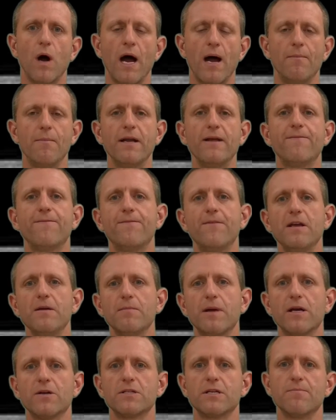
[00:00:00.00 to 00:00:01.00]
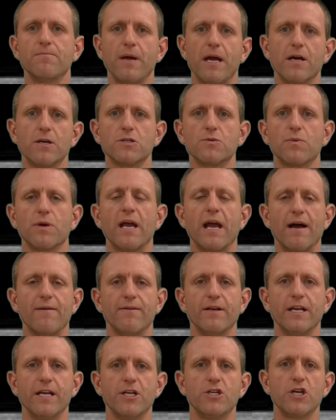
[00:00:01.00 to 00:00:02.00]
how many females and males we have
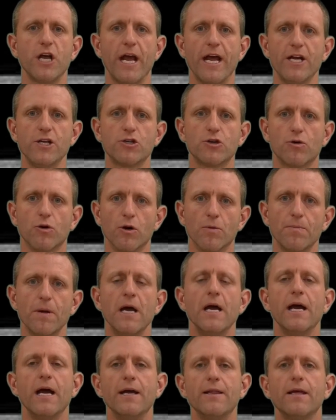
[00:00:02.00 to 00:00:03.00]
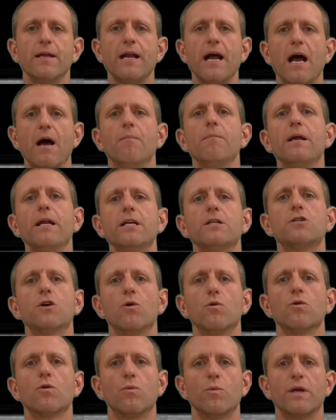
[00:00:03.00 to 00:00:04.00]
in each age group, and then how many
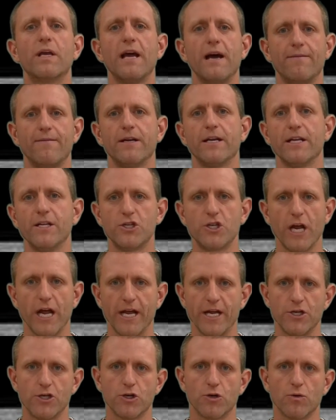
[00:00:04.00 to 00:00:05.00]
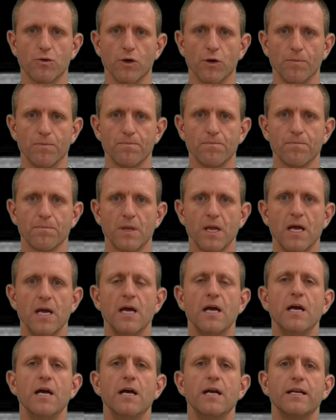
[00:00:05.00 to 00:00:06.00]
total we have in each age group.
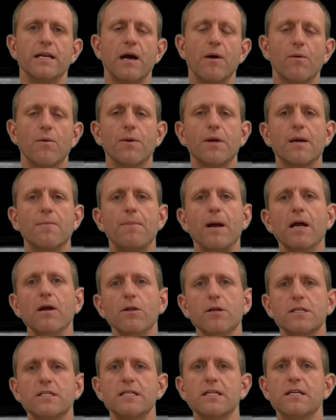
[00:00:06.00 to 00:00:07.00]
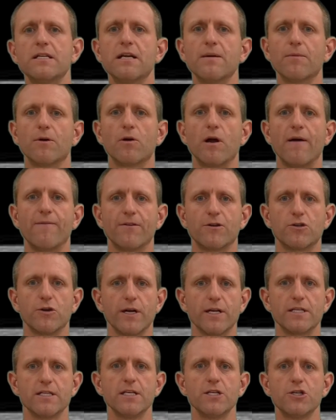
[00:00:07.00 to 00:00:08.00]
Now when we compare this to the demographic
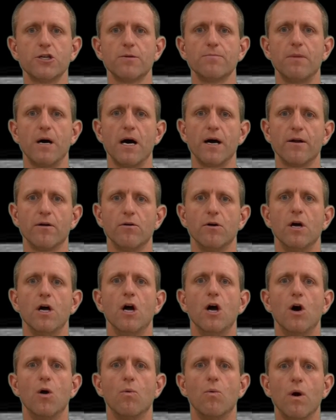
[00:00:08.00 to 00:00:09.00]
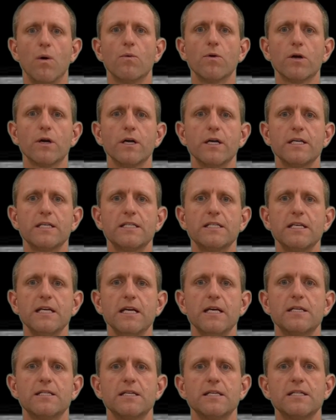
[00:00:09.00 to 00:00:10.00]
transition model, what we're going to
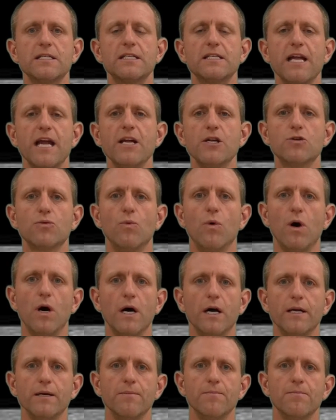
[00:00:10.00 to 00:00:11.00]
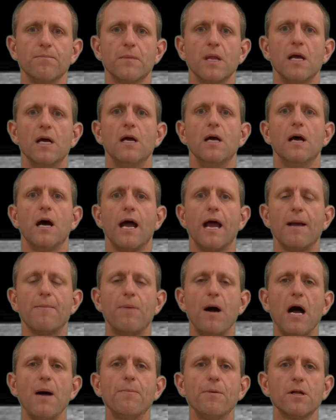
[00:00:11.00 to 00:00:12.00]
see is in stage one, a
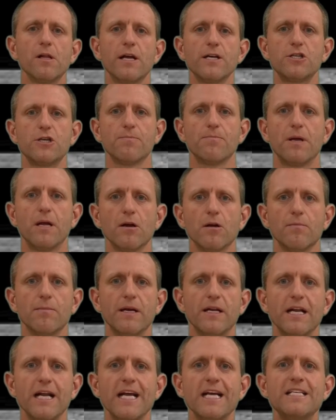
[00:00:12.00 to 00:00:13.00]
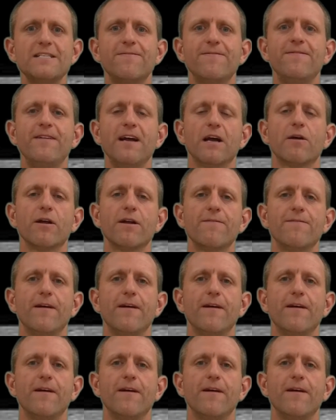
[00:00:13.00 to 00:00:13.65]
population pyramid is very,